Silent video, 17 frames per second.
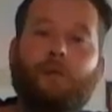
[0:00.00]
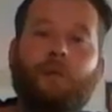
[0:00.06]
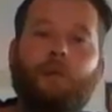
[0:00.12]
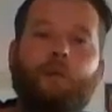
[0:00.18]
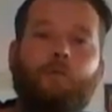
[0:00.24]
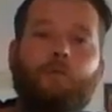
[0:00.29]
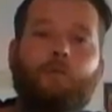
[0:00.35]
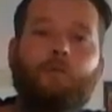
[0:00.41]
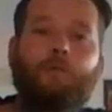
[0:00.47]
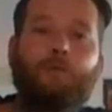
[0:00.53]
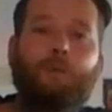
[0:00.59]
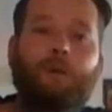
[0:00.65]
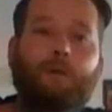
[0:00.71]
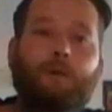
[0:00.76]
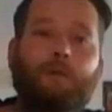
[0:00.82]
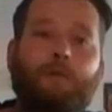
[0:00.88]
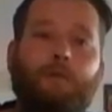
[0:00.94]
guerrilla
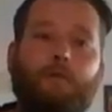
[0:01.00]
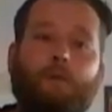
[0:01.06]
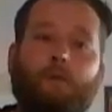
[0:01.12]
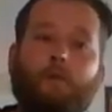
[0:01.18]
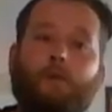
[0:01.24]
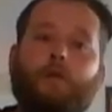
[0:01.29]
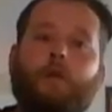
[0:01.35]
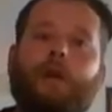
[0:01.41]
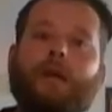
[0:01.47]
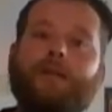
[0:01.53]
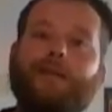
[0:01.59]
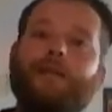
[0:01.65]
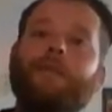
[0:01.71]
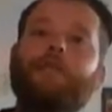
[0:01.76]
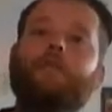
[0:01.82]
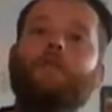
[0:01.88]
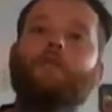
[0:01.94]
warfare, referring to
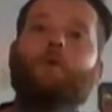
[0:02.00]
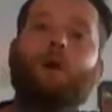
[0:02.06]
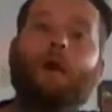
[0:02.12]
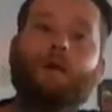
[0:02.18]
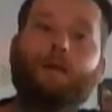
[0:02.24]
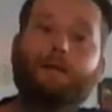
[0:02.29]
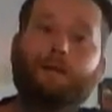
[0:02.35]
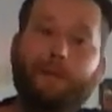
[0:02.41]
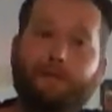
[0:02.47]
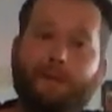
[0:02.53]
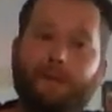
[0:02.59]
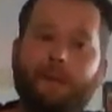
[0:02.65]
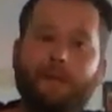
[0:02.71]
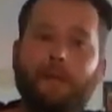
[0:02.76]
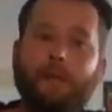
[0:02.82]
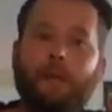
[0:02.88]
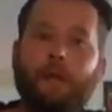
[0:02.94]
actions or
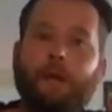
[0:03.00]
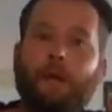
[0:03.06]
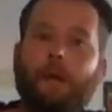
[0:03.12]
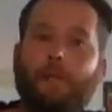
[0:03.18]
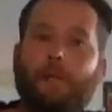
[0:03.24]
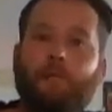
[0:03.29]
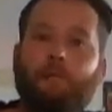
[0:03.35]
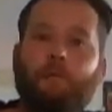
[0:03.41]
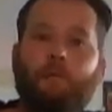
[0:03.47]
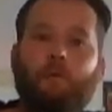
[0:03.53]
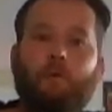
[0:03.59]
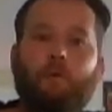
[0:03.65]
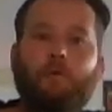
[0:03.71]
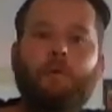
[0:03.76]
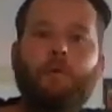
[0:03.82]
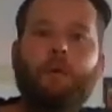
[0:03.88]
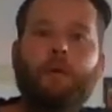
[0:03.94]
activities
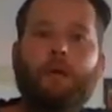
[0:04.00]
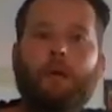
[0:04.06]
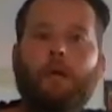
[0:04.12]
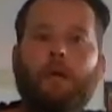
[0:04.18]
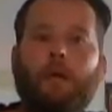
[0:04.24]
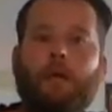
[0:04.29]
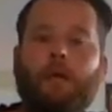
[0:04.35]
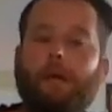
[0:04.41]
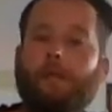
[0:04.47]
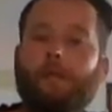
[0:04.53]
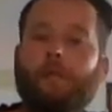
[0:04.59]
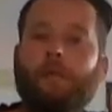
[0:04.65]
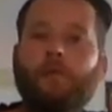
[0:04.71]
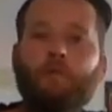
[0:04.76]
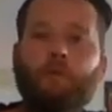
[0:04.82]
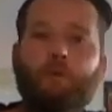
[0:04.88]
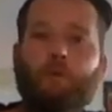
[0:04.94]
performed in an
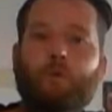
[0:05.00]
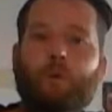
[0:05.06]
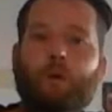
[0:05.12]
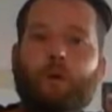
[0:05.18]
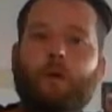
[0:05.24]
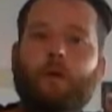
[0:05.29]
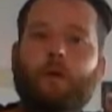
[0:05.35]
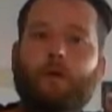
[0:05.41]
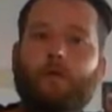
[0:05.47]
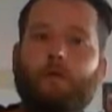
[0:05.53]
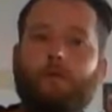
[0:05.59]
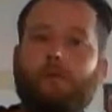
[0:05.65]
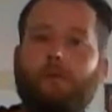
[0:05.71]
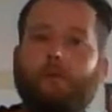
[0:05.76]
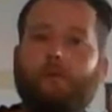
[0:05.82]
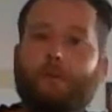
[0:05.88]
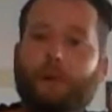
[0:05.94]
impromptu way,
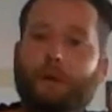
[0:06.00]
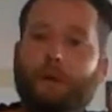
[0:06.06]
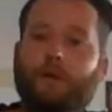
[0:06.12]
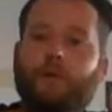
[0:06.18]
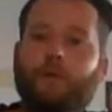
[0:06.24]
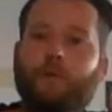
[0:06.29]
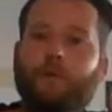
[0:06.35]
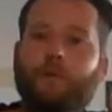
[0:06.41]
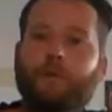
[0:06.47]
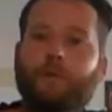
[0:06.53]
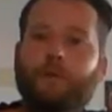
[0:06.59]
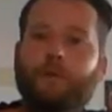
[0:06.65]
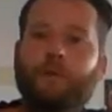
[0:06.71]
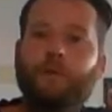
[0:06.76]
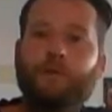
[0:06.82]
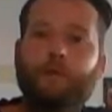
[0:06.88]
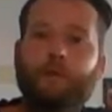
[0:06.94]
often without
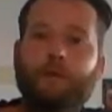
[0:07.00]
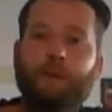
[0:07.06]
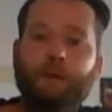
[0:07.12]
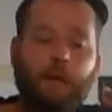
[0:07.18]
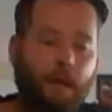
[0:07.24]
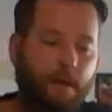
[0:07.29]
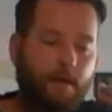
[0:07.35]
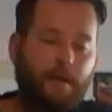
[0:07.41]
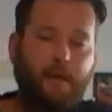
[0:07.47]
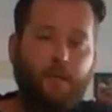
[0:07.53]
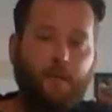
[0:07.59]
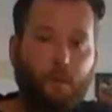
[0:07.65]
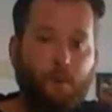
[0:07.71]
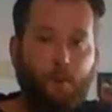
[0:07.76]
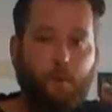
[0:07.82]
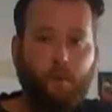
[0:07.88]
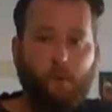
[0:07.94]
authorization. And that's
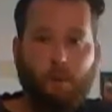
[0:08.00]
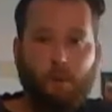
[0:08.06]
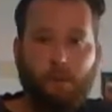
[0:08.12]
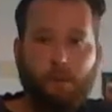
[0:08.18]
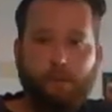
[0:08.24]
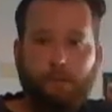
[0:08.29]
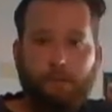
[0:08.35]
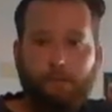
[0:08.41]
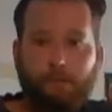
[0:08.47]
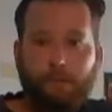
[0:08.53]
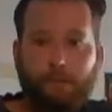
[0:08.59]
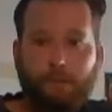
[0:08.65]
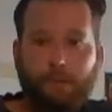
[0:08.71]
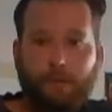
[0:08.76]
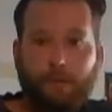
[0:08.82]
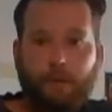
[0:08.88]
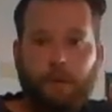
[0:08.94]
what I'm doing.
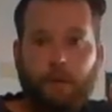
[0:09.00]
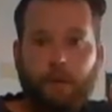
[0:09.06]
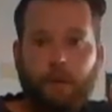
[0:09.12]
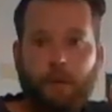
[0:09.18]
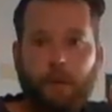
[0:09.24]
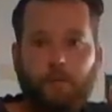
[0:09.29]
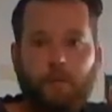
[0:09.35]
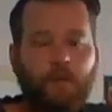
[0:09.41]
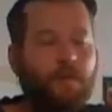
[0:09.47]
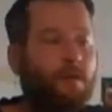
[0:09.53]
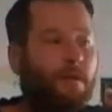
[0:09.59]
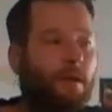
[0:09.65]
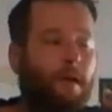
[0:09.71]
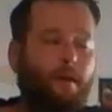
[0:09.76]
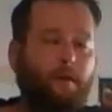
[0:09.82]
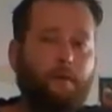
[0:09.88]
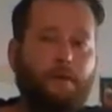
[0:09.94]
All right, I'm just
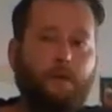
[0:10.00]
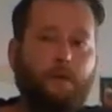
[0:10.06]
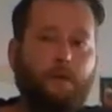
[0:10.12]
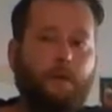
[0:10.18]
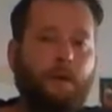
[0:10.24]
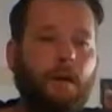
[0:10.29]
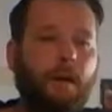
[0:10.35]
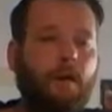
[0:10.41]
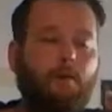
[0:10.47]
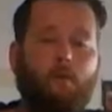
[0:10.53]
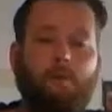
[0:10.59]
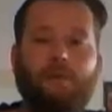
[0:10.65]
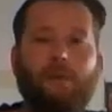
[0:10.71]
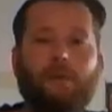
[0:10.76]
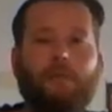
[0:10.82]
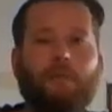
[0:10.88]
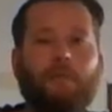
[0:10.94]
an average guy
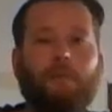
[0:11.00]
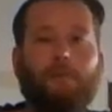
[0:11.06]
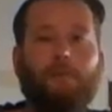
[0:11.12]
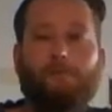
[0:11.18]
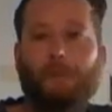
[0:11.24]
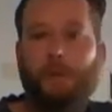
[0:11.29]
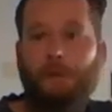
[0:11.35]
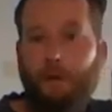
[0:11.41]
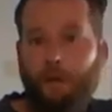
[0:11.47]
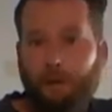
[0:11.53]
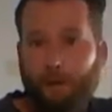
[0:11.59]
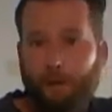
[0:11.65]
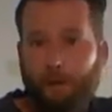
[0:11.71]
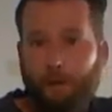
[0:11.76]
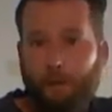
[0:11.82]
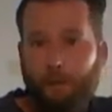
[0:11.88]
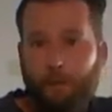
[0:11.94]
with some
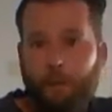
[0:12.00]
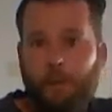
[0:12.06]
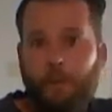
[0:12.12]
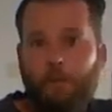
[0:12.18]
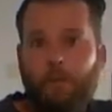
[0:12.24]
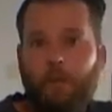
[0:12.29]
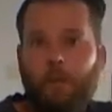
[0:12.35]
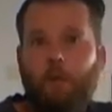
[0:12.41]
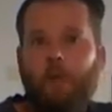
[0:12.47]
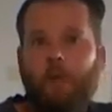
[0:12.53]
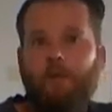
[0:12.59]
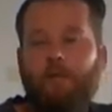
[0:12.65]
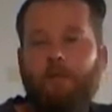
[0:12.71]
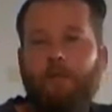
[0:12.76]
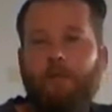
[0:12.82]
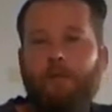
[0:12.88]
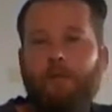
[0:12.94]
pretty below
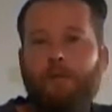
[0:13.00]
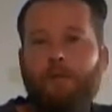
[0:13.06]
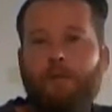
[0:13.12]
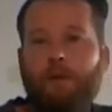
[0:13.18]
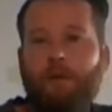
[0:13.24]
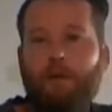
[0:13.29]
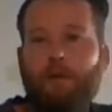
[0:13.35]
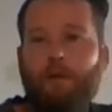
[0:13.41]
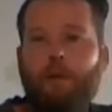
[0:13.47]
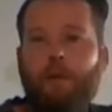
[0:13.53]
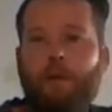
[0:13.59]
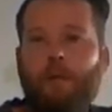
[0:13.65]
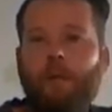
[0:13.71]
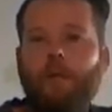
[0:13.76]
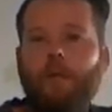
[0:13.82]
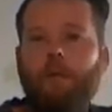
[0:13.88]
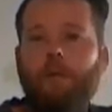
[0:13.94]
average health
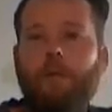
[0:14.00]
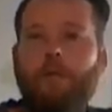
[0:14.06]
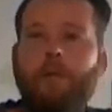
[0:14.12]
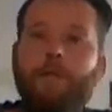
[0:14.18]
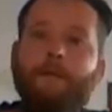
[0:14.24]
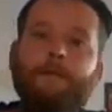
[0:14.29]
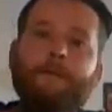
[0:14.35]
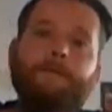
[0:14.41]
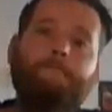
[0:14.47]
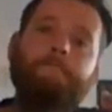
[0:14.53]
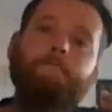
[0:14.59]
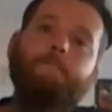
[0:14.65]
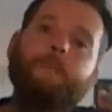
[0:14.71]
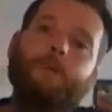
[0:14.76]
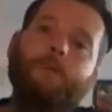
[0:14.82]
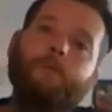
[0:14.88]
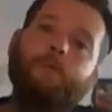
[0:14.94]
habits,
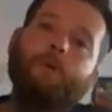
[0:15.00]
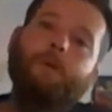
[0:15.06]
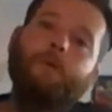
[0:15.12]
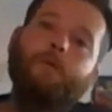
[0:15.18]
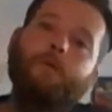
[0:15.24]
but